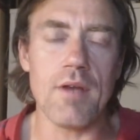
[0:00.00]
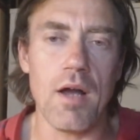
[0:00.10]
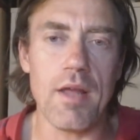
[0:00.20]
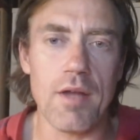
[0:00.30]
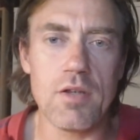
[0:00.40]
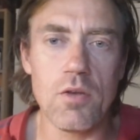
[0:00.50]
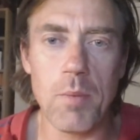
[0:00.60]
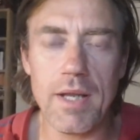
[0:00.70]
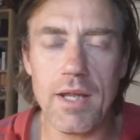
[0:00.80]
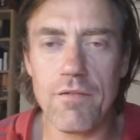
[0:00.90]
I, I do
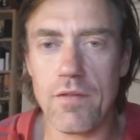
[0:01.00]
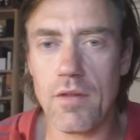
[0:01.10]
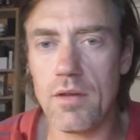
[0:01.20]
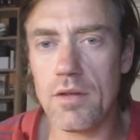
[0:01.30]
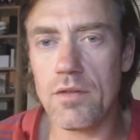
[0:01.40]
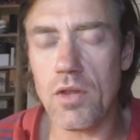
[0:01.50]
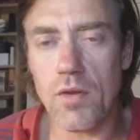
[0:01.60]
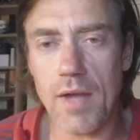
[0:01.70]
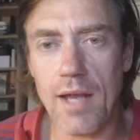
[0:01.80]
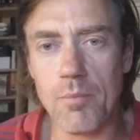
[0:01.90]
believe that
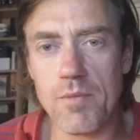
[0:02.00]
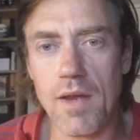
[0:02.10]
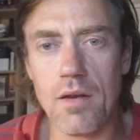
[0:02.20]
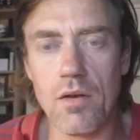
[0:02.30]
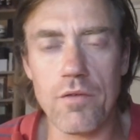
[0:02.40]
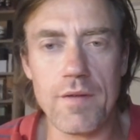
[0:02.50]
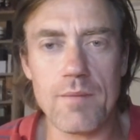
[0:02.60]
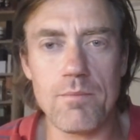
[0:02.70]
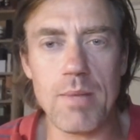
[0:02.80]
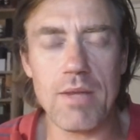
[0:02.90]
you can obtain enough
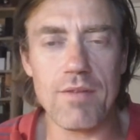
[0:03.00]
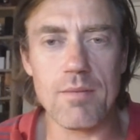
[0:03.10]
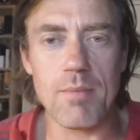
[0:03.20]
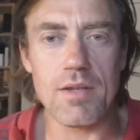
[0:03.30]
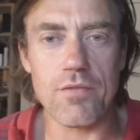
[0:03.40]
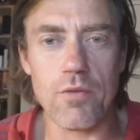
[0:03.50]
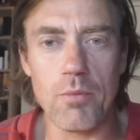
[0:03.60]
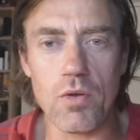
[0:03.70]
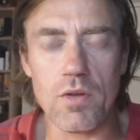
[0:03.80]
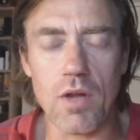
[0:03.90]
B vitamins from your